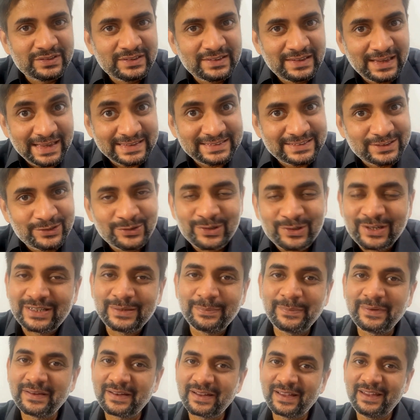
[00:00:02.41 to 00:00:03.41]
Yes, you heard
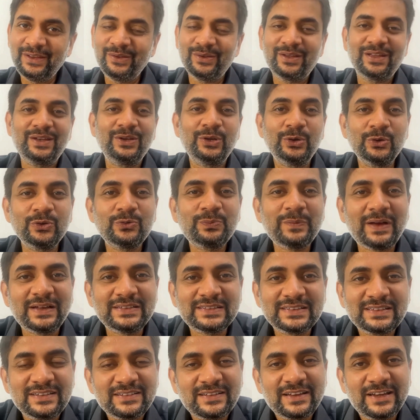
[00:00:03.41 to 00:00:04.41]
me right. You can use
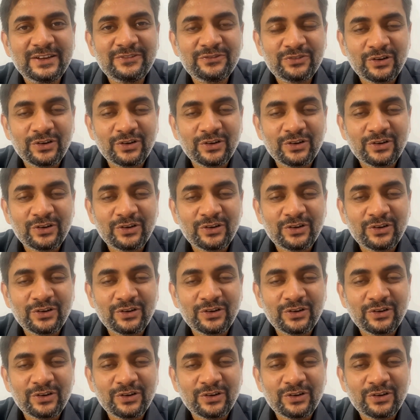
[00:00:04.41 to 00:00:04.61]
Magic Design